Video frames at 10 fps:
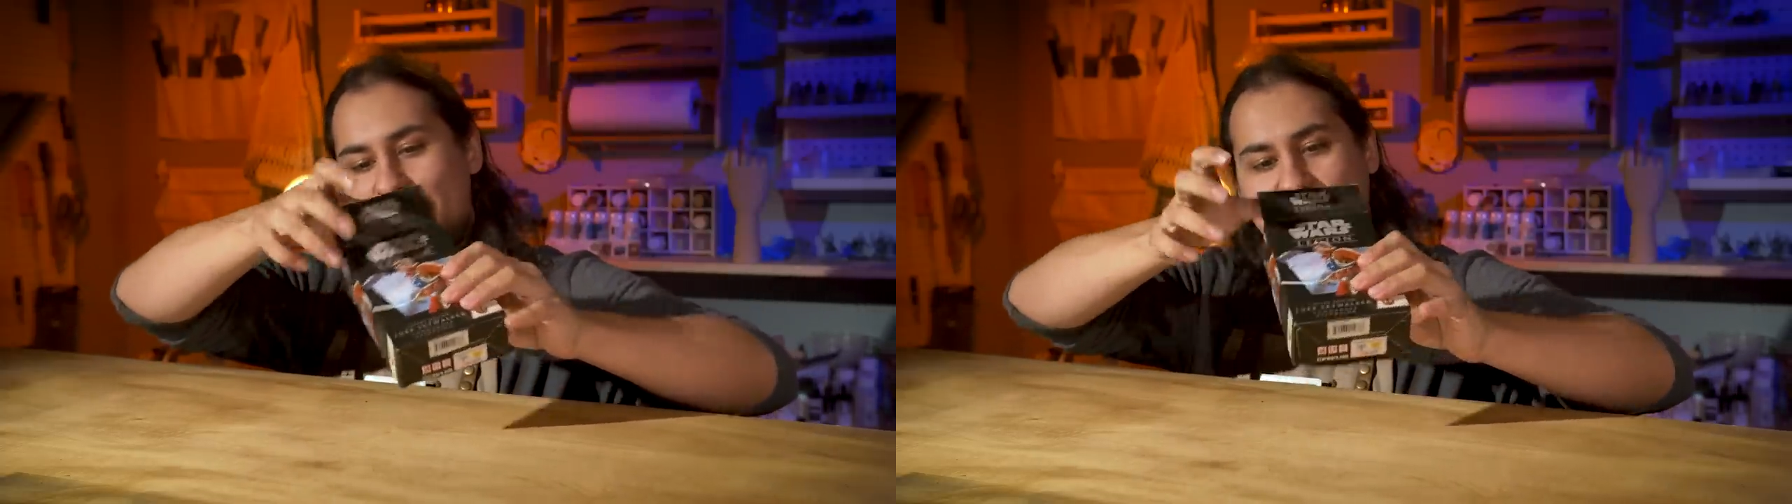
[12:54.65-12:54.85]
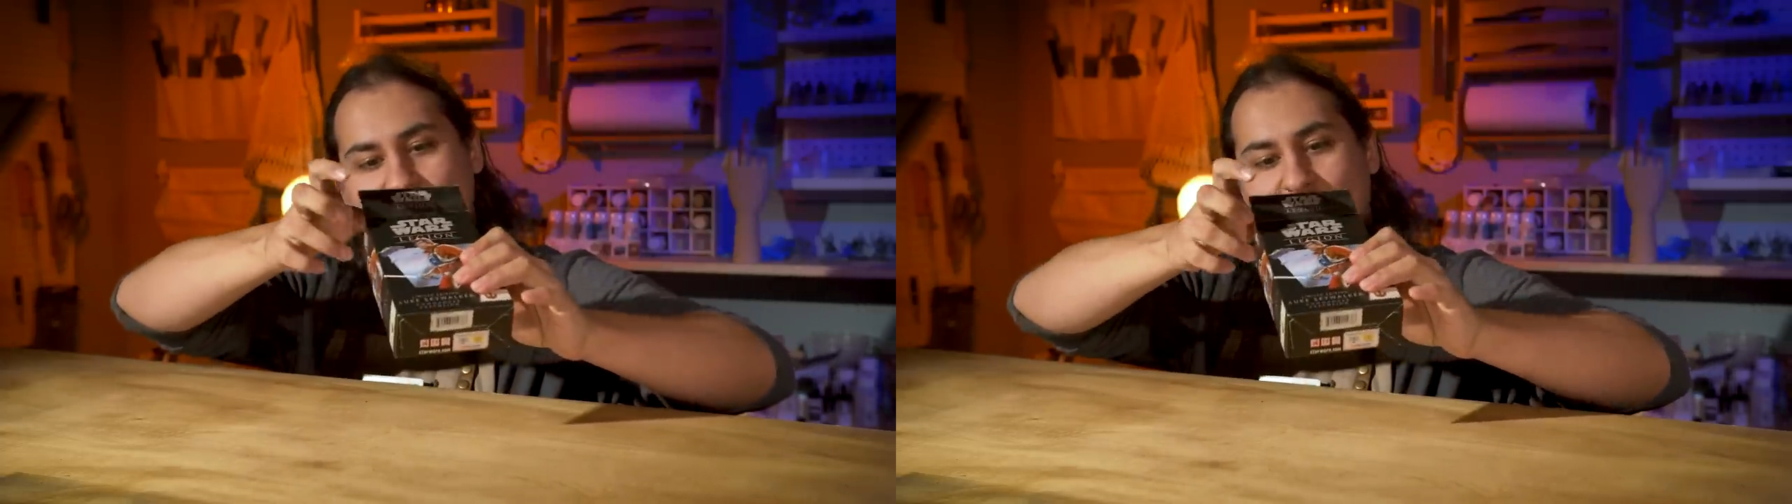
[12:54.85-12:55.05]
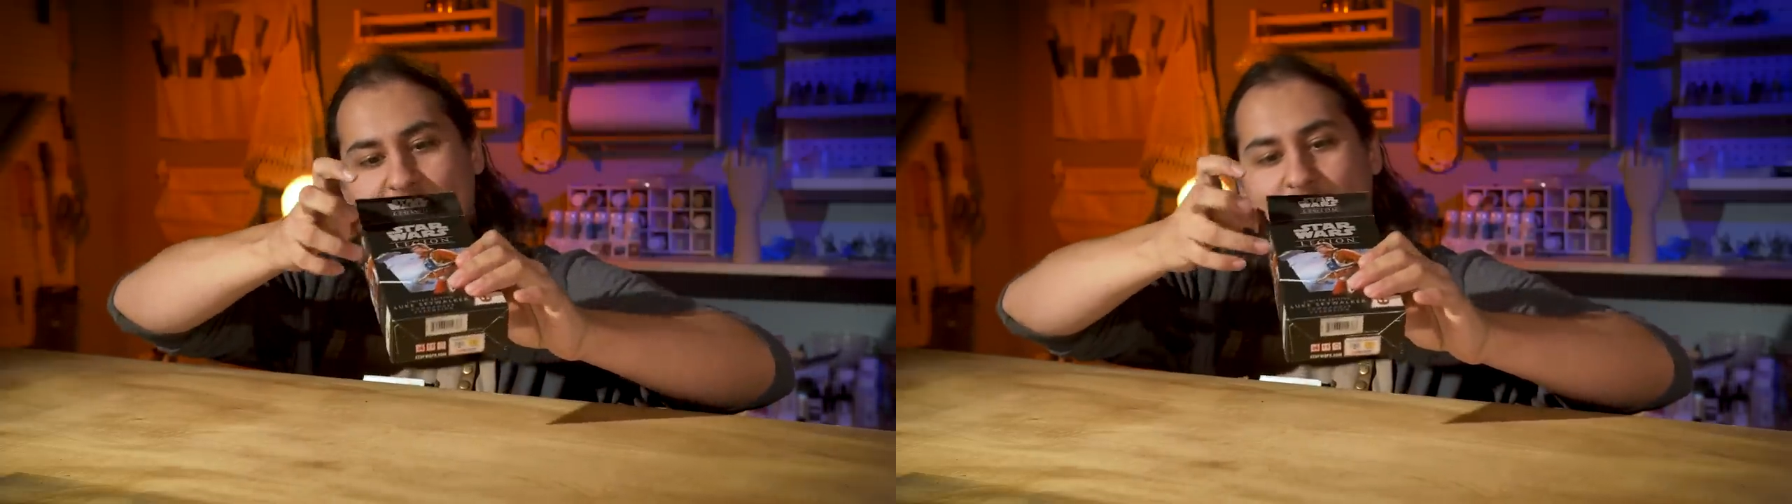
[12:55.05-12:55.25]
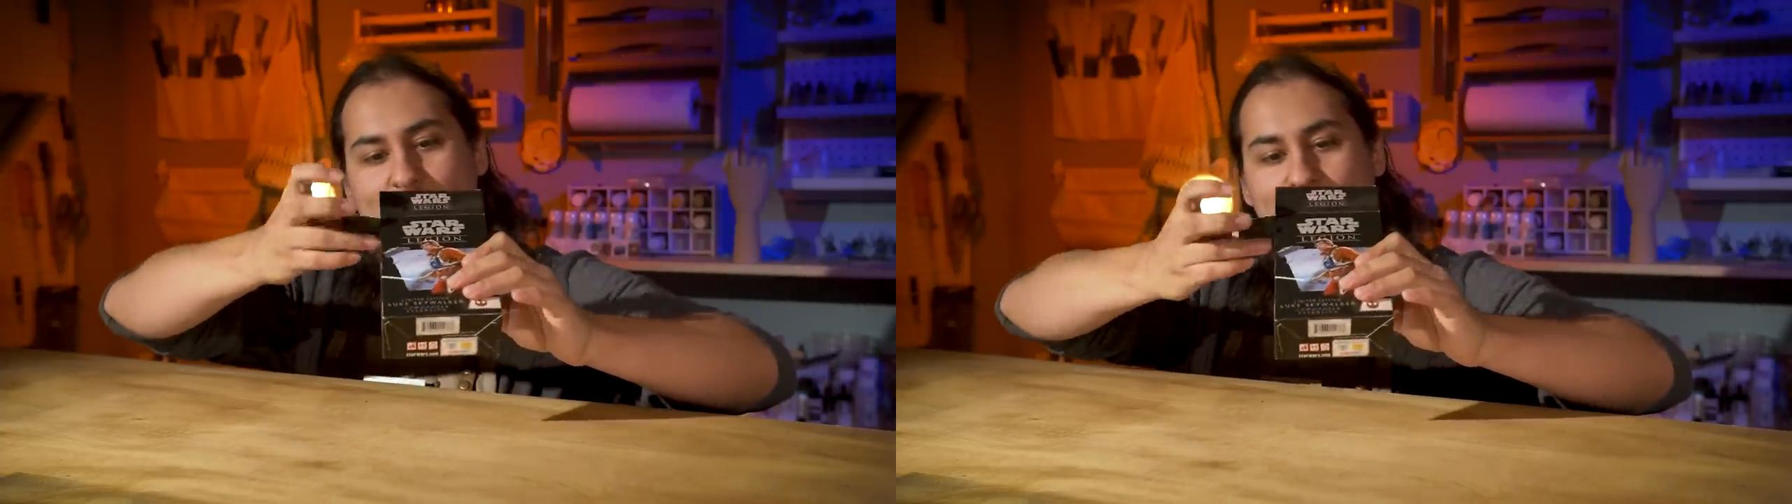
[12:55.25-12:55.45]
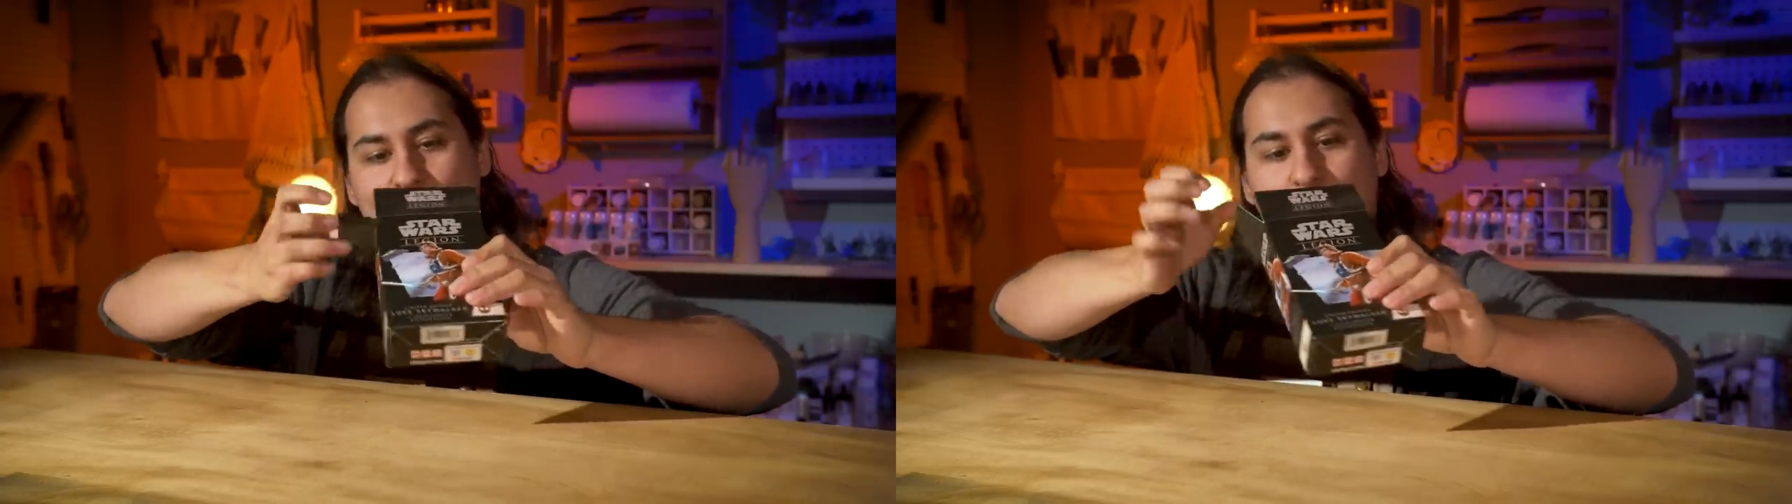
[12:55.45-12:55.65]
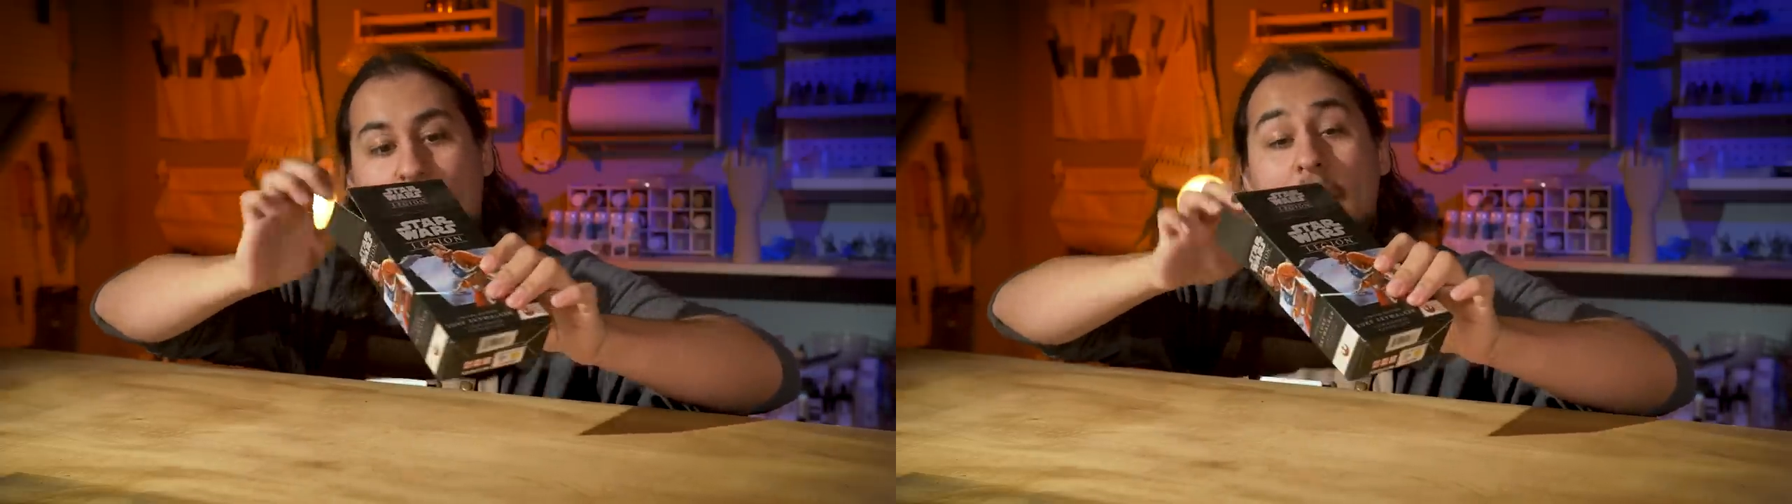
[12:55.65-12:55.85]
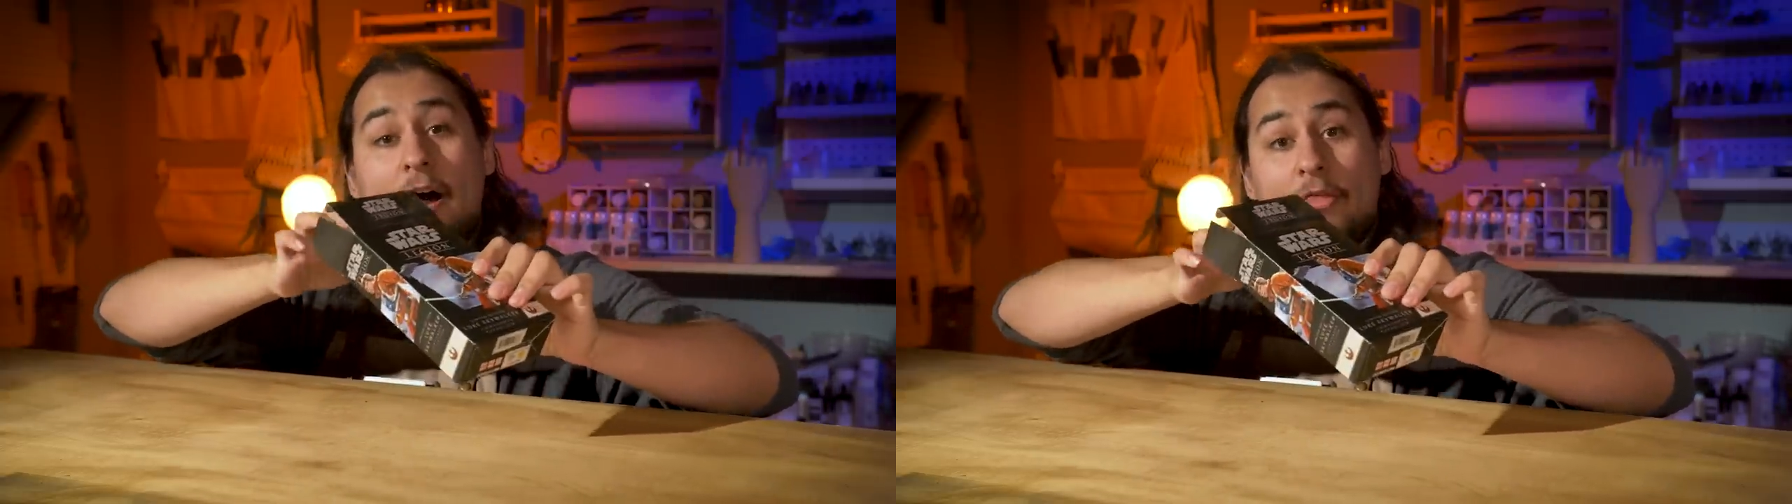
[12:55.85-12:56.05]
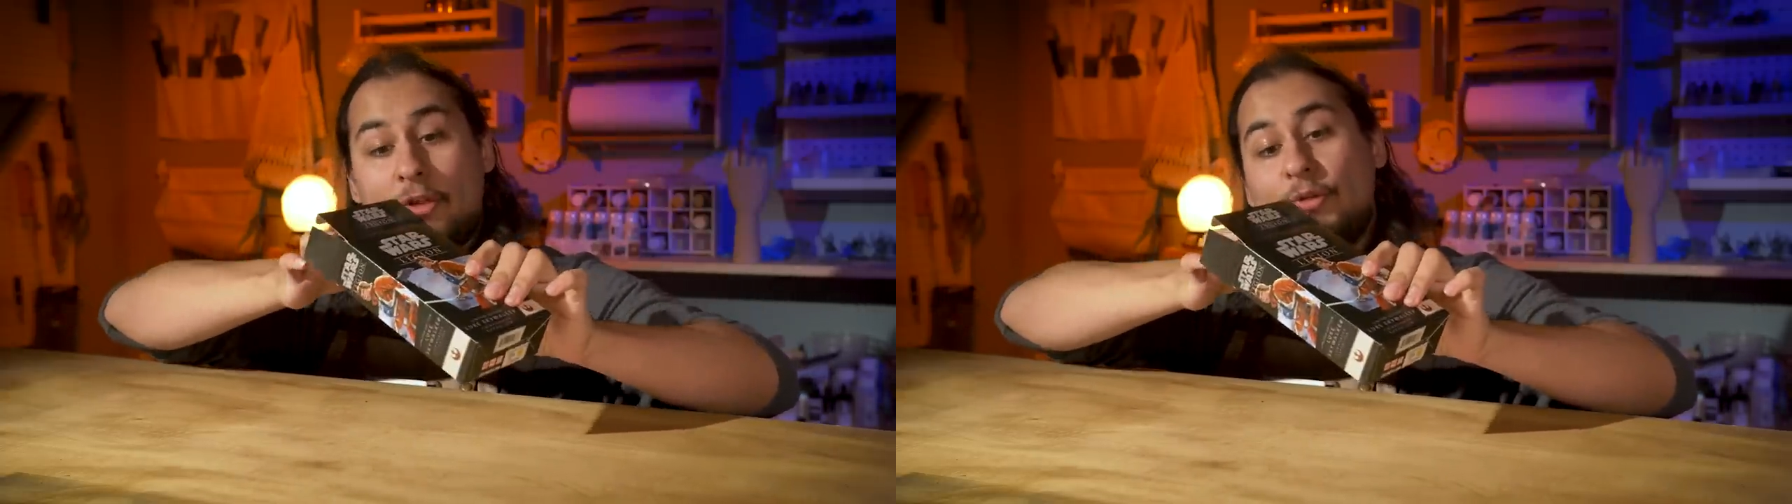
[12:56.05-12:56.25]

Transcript: It's time for Hoth